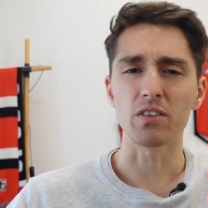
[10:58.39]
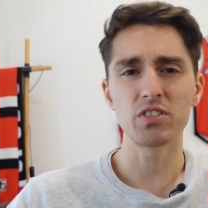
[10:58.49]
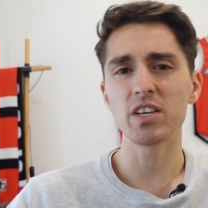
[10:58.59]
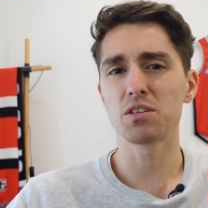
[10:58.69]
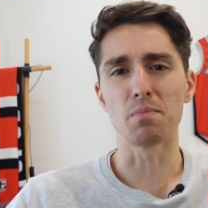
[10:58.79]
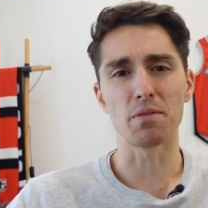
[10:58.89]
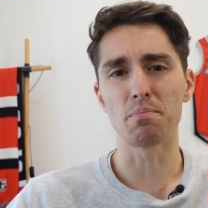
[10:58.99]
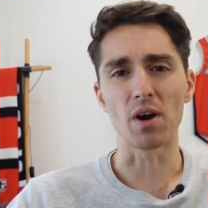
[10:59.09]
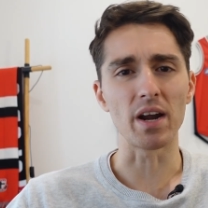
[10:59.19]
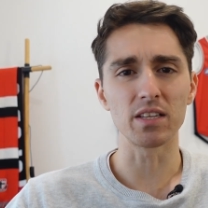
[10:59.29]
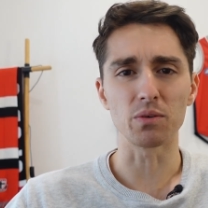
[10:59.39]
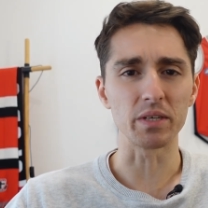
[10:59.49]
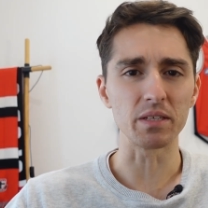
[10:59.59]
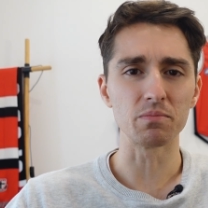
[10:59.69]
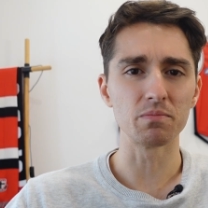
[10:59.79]
six month break that
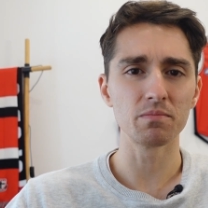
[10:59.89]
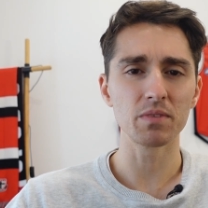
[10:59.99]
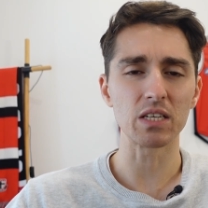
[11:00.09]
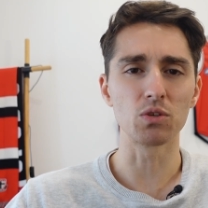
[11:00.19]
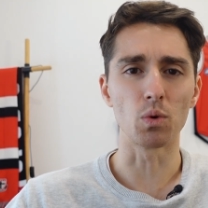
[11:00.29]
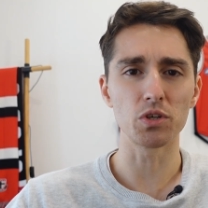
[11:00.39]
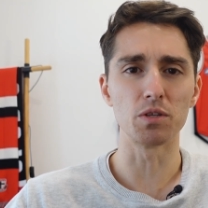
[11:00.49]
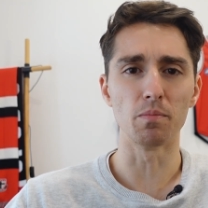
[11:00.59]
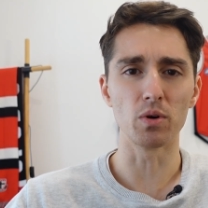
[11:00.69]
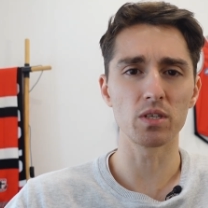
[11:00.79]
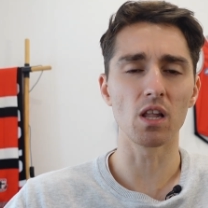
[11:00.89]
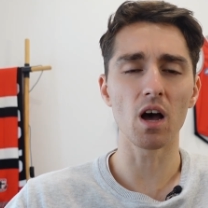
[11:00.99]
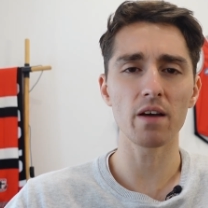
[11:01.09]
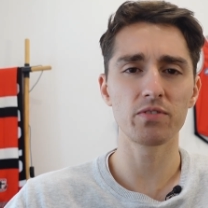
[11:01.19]
we get to watch the boys live.